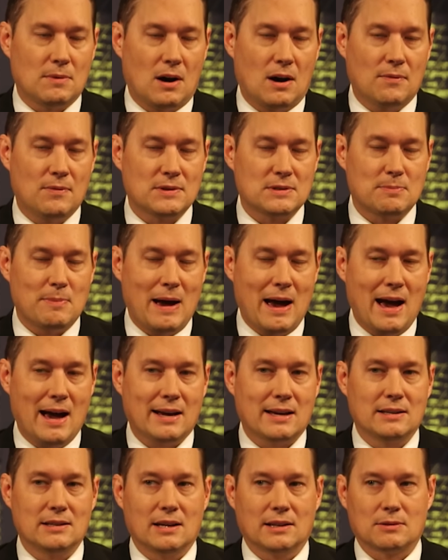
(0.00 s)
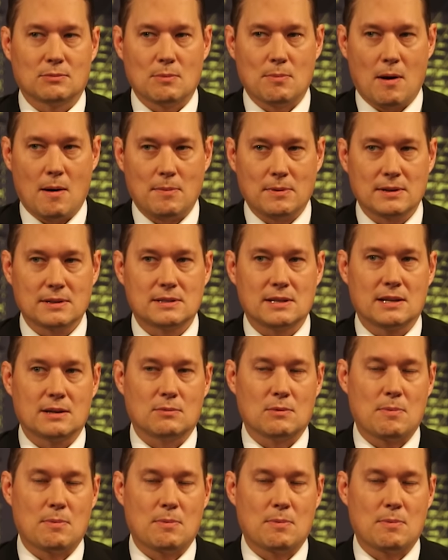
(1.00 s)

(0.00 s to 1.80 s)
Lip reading: office back and you get the Republican Senate,